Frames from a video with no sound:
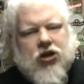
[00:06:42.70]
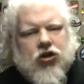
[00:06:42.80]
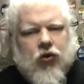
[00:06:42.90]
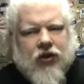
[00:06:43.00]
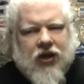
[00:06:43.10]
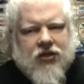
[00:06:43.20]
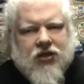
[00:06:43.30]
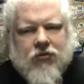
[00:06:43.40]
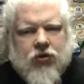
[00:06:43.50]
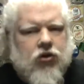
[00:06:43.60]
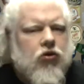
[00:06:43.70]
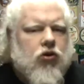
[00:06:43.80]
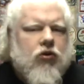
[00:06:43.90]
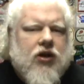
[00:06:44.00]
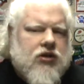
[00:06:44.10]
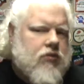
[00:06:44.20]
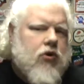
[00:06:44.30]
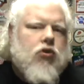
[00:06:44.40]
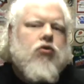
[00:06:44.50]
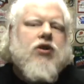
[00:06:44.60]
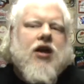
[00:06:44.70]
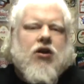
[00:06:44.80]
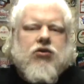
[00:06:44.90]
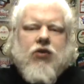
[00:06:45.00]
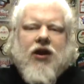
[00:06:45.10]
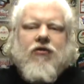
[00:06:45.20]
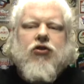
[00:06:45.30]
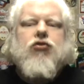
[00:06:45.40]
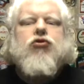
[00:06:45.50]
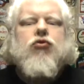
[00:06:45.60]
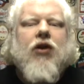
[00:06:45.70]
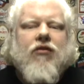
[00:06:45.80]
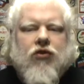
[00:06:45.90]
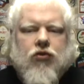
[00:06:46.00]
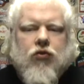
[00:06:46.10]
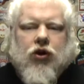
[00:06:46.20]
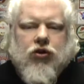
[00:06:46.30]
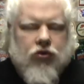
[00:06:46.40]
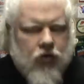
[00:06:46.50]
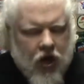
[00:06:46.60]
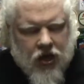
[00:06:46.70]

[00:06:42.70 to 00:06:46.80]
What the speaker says: Go and get some. Don't go and get some. Who cares? Whatever. You do whatever you want to do.